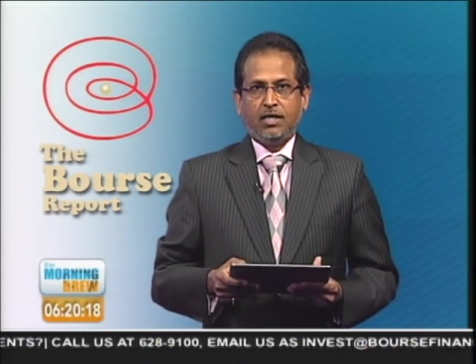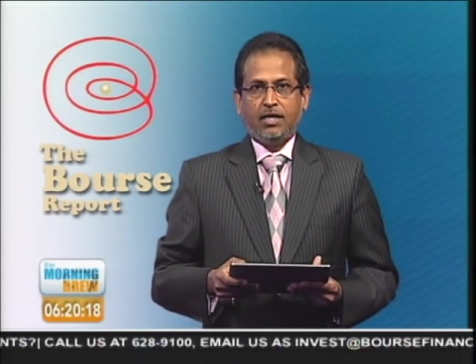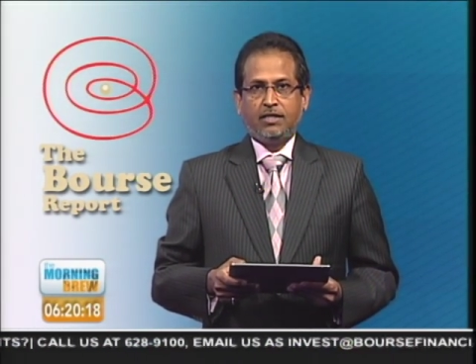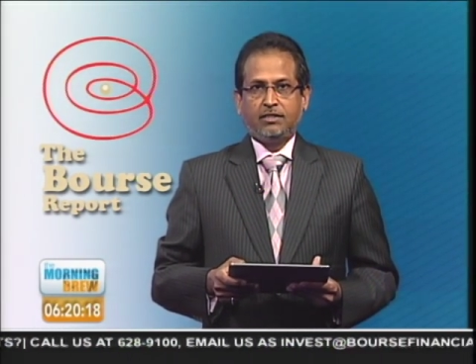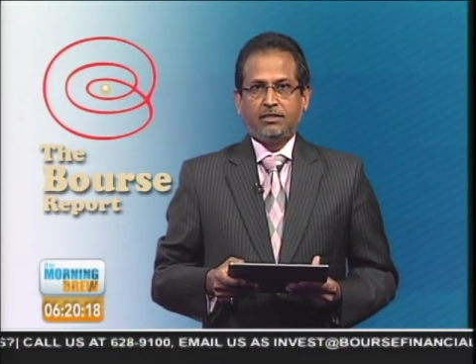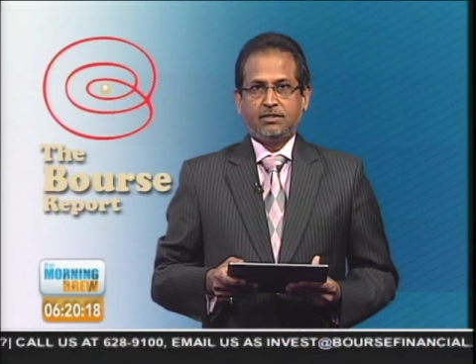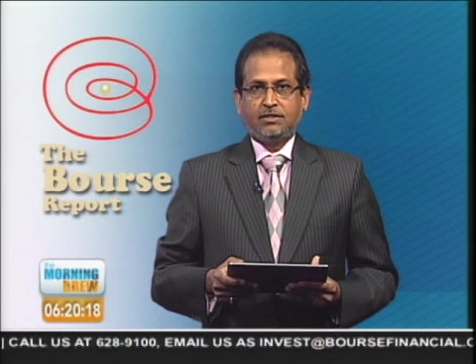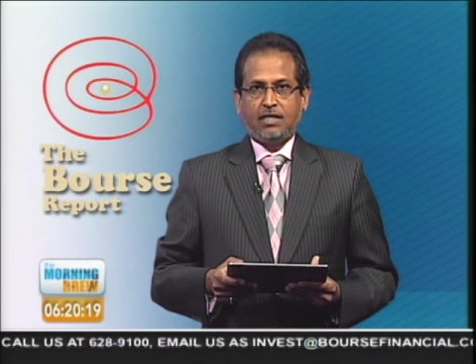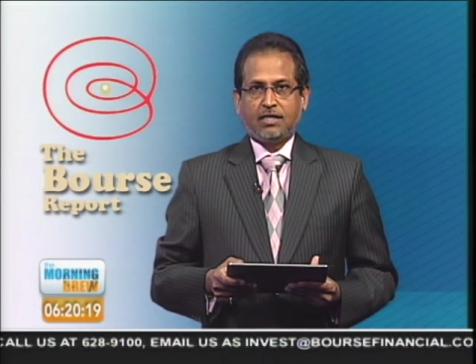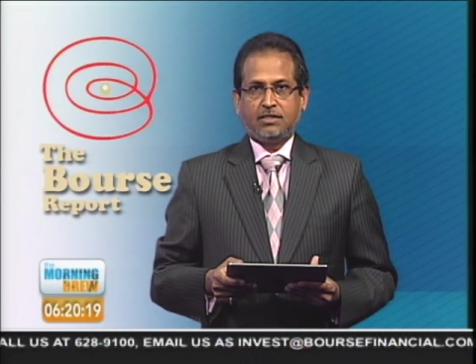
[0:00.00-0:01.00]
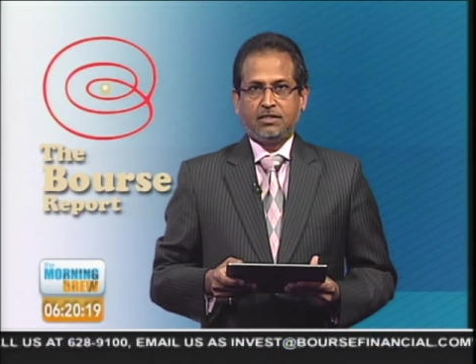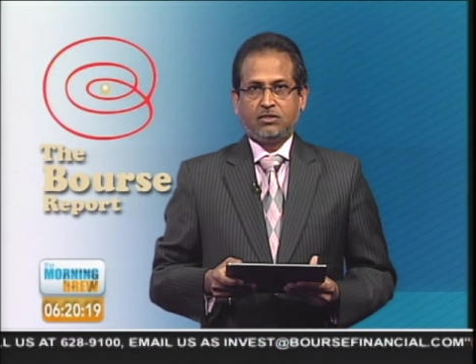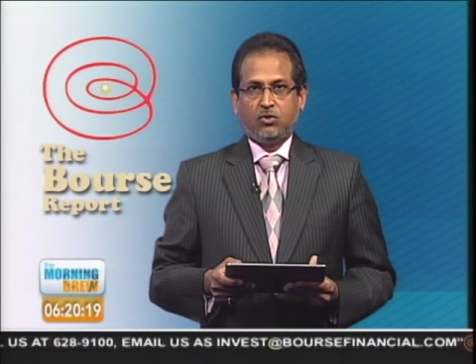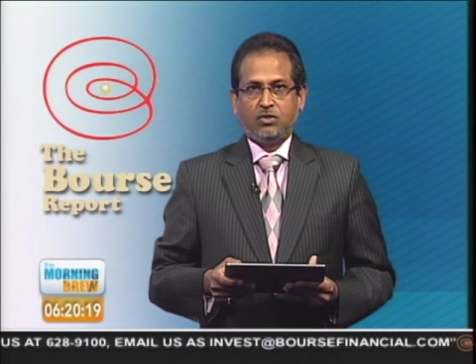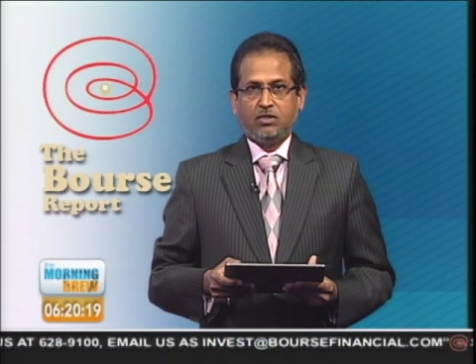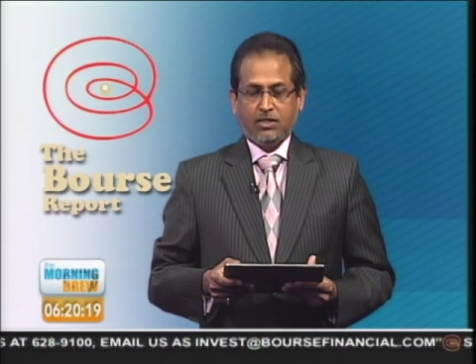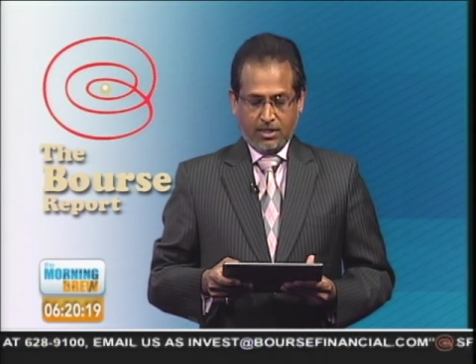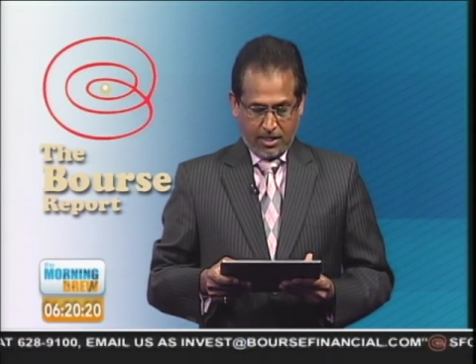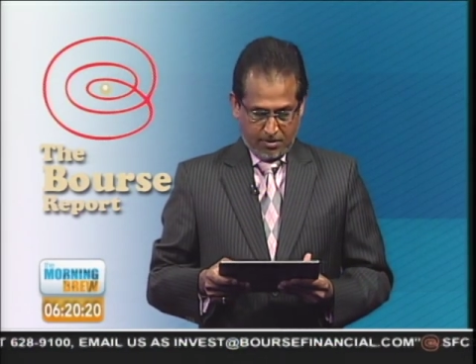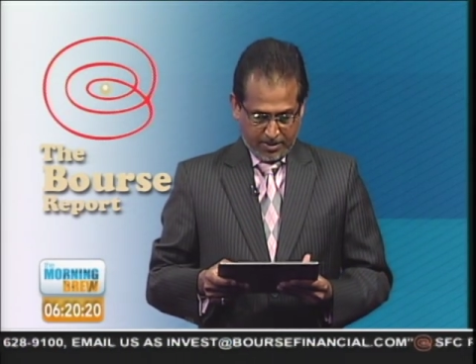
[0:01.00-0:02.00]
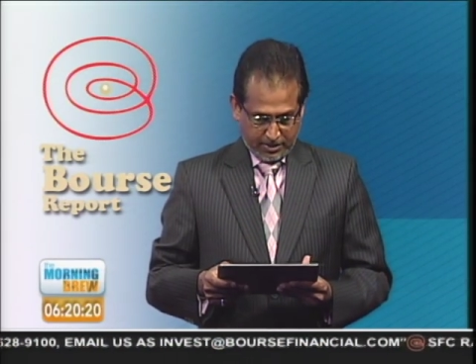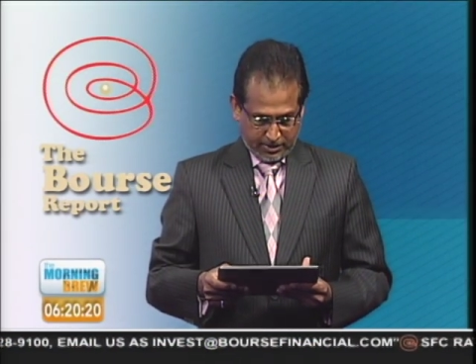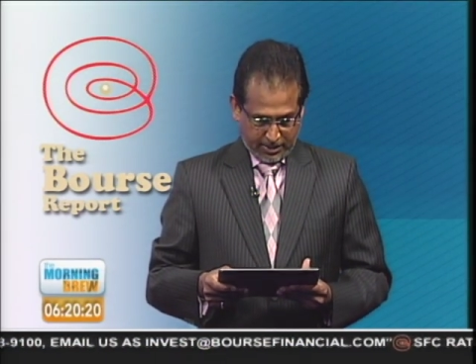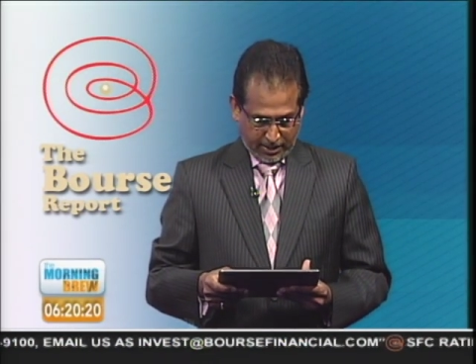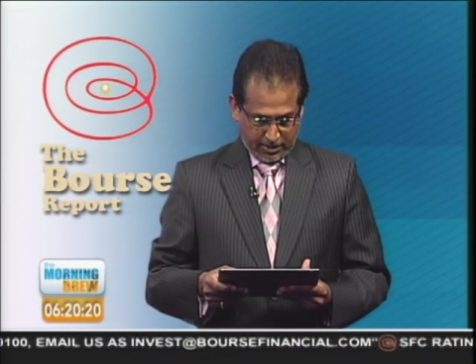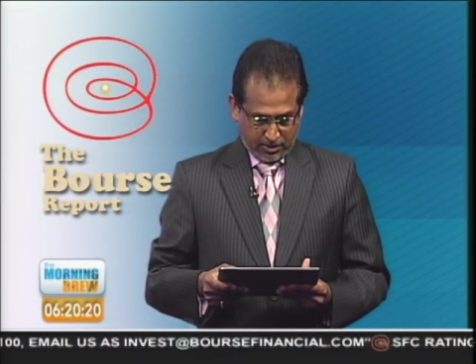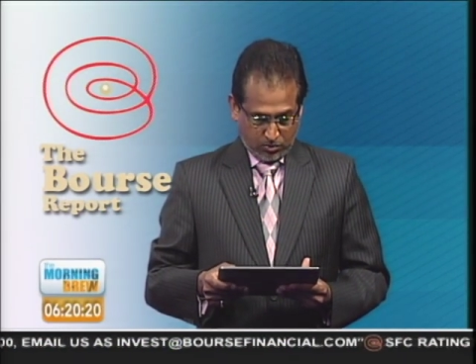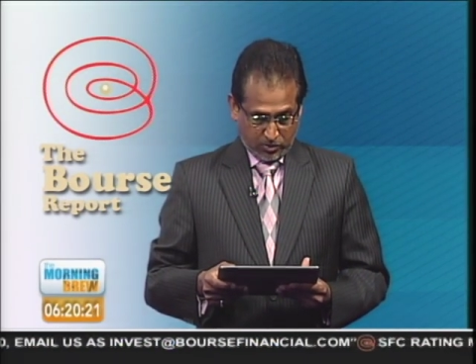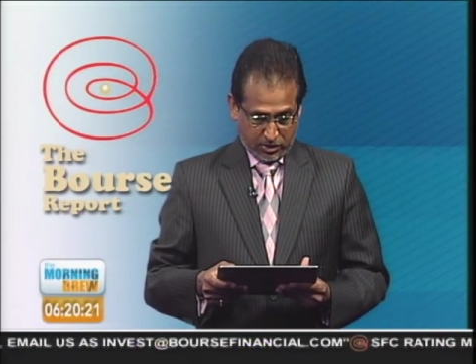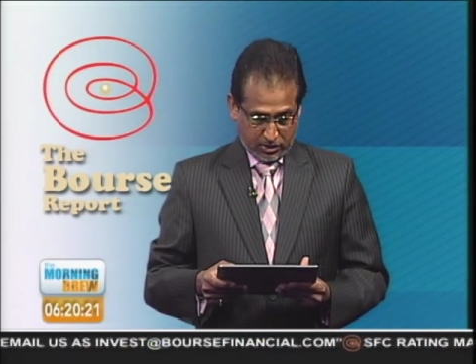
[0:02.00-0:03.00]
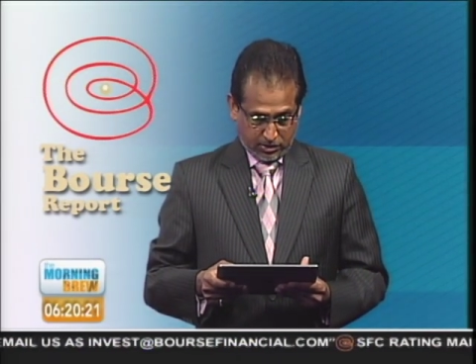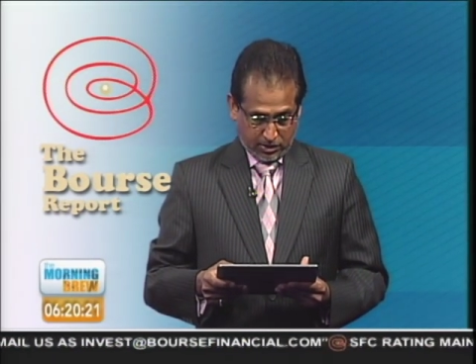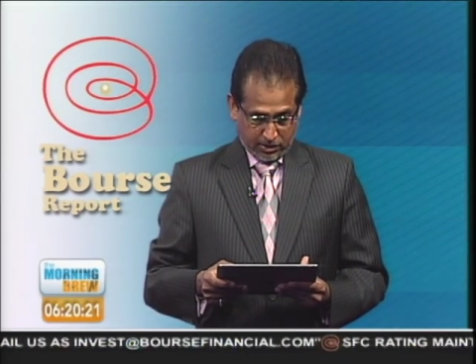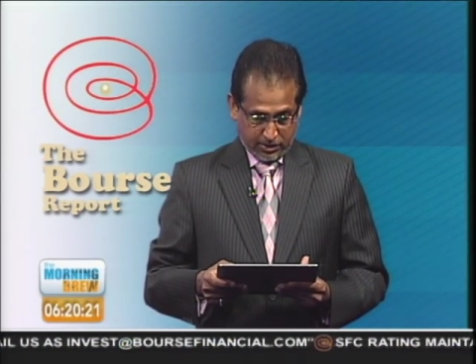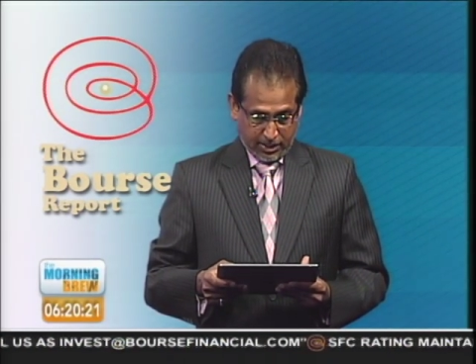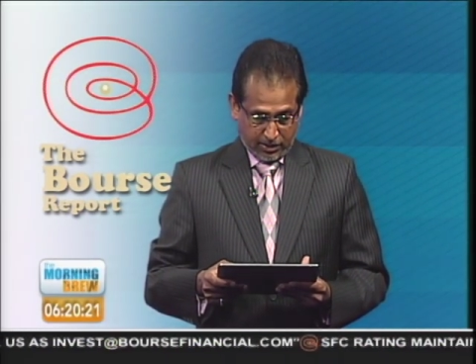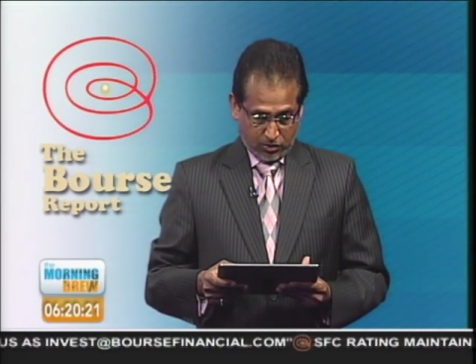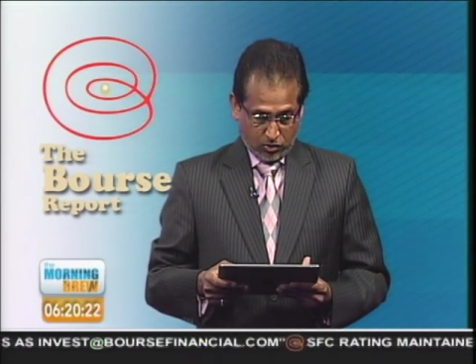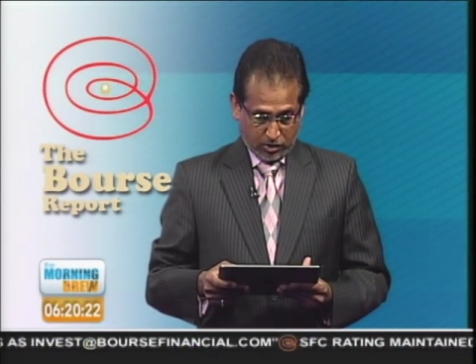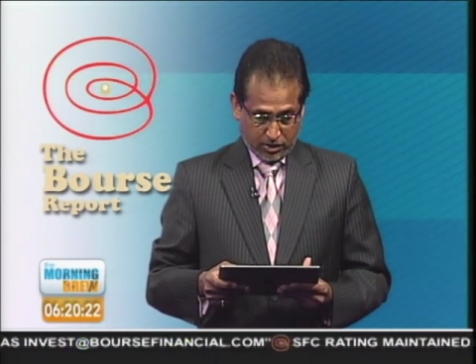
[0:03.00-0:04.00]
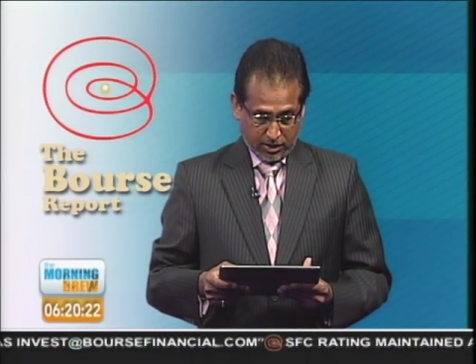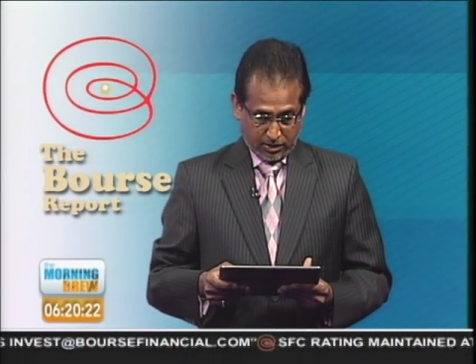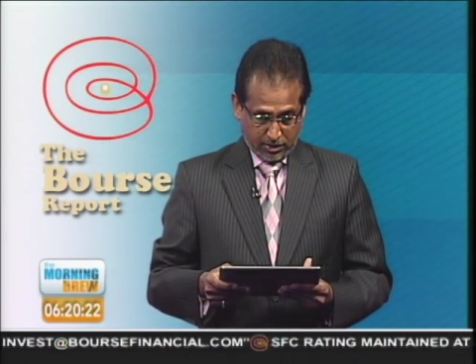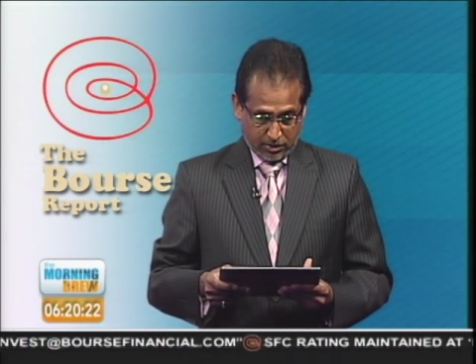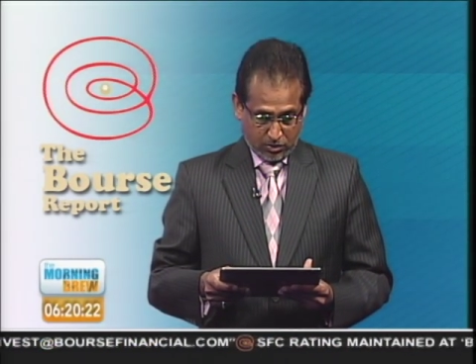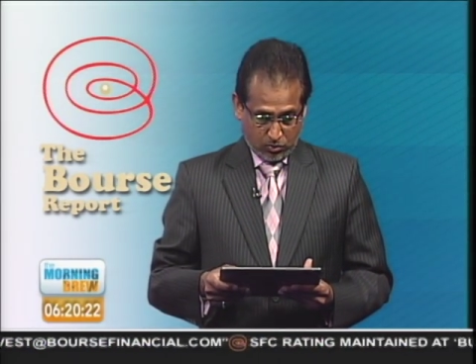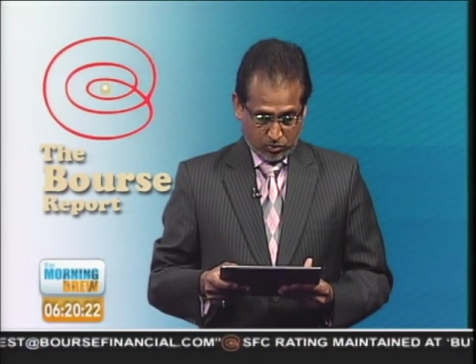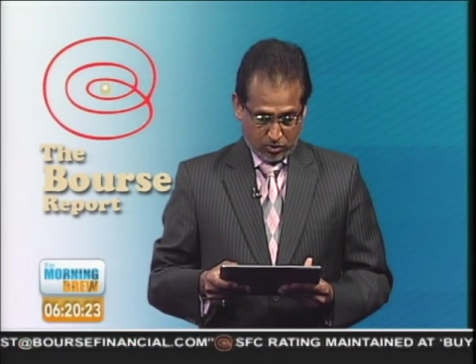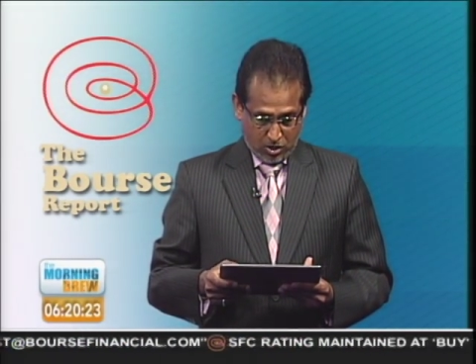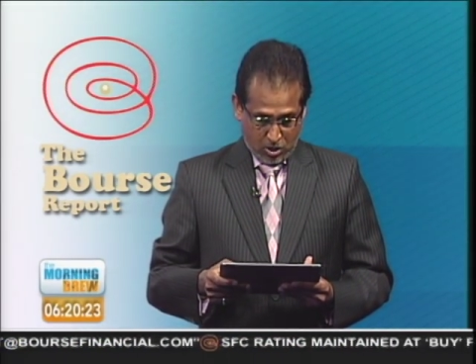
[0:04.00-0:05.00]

and taxes on the gaming sector, which is as yet not yet disclosed.